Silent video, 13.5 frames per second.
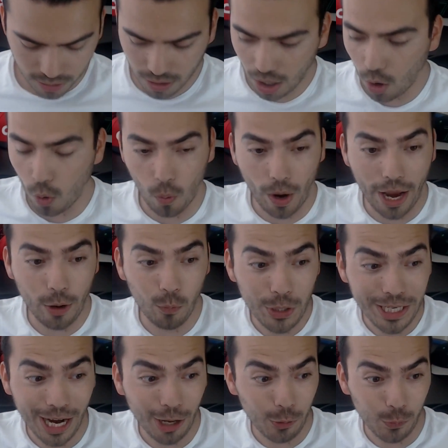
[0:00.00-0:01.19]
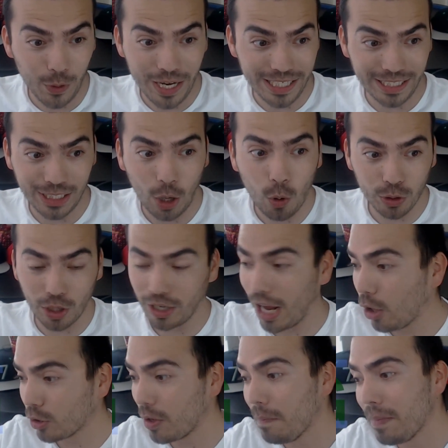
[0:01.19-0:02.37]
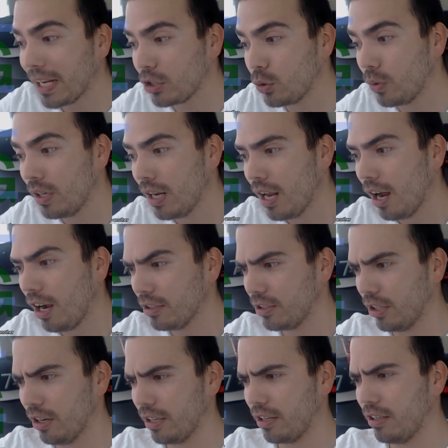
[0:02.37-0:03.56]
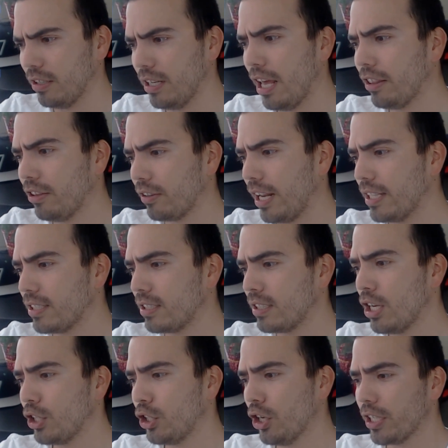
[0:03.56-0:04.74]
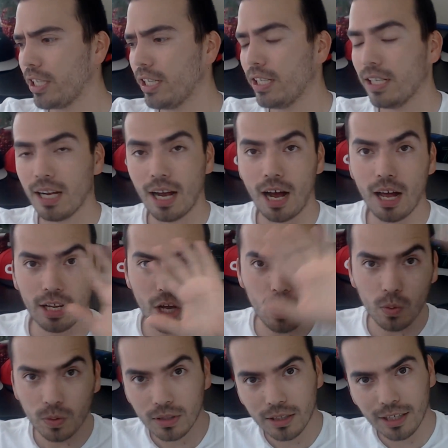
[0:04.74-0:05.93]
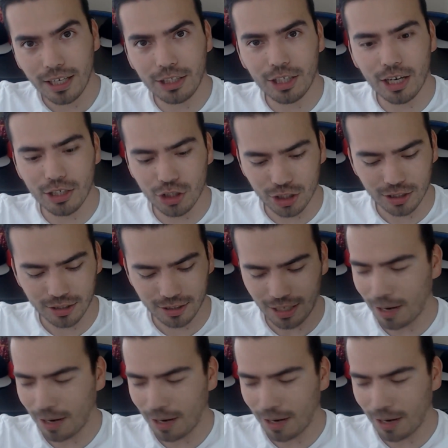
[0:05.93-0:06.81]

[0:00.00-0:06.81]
Oh, and we got a race. Hold on, I'll come back to it. Antarctica, Netherlands, Turkey, hello in Dutch.